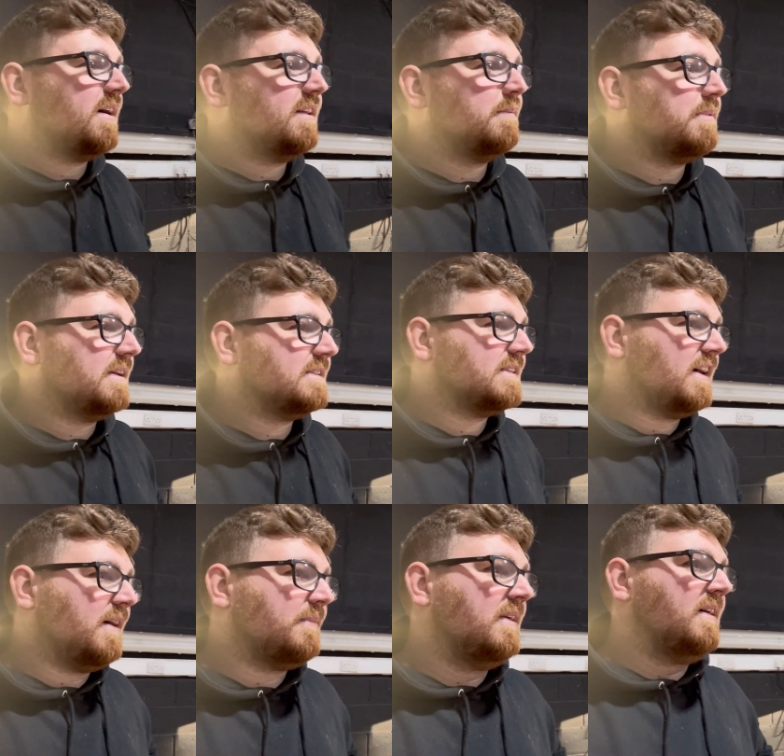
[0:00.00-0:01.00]
the place
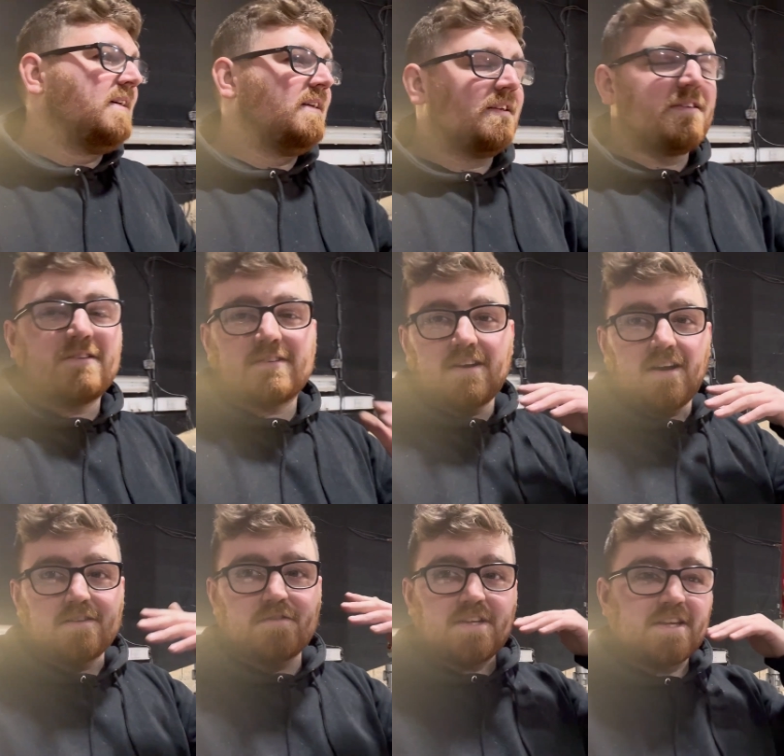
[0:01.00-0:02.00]
up. Lots of cars
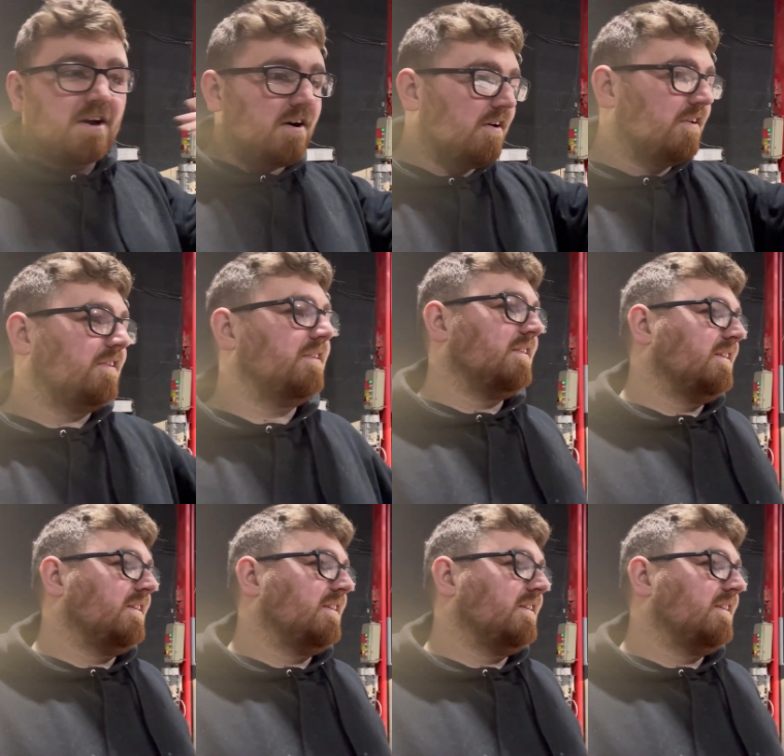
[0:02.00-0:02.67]
already gone.